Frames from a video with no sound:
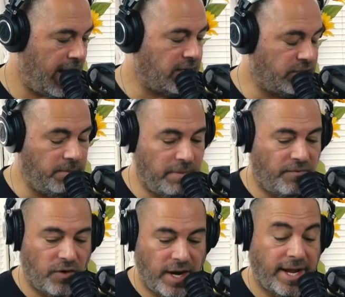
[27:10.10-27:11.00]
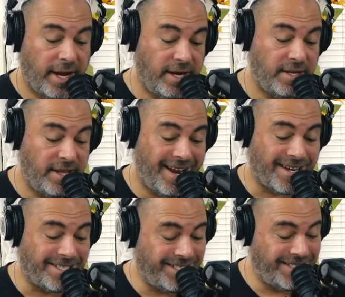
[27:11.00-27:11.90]
actually, before I get into the
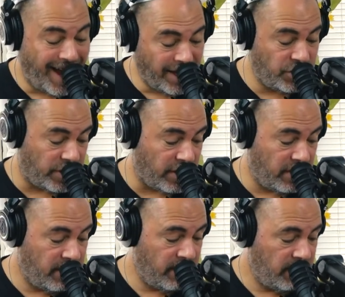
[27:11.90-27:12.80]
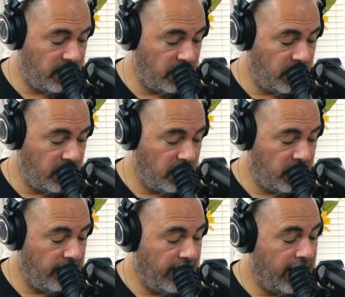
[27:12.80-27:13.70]
next section,
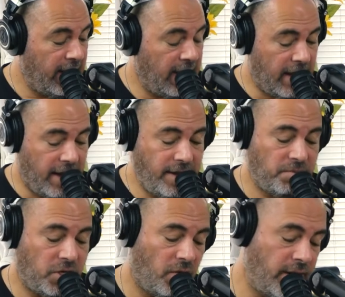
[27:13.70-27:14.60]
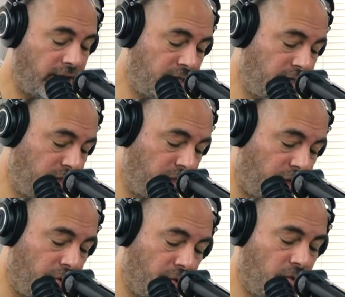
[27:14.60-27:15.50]
I am going to
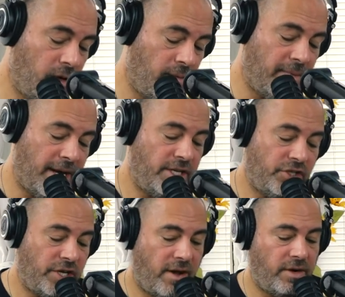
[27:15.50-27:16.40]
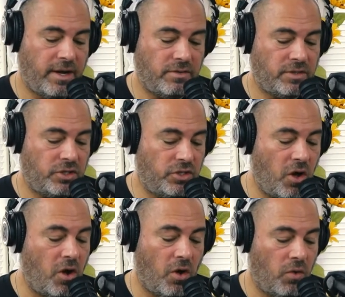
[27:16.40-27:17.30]
do my shout out.
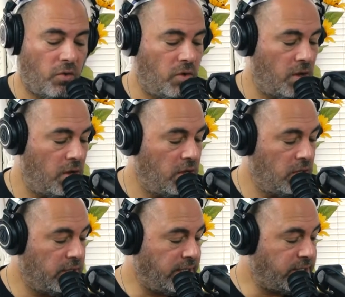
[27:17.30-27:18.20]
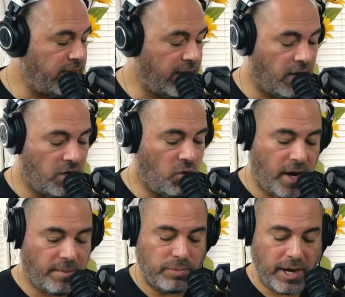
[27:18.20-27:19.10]
So let's take a
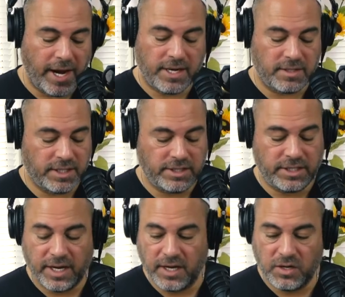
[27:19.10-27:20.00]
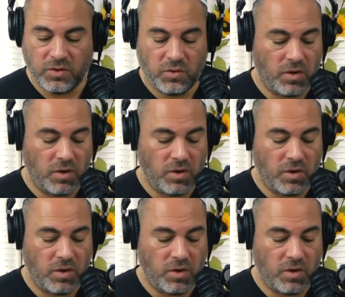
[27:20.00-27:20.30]
quick break. Let's take a,